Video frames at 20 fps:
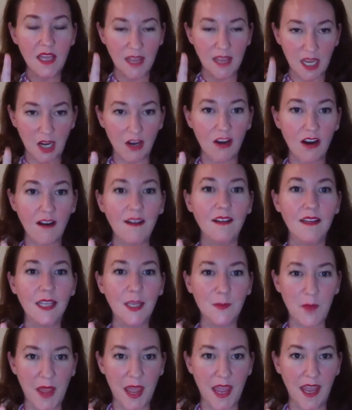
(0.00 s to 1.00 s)
they are
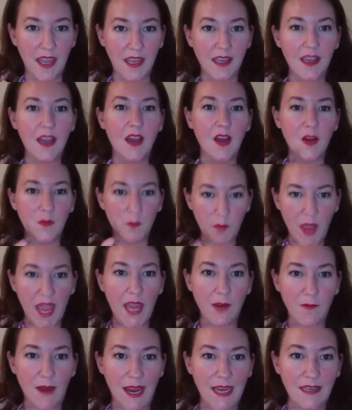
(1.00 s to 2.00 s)
currently paying
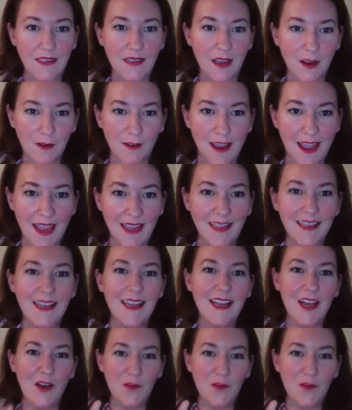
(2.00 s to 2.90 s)
pay rate. Okay.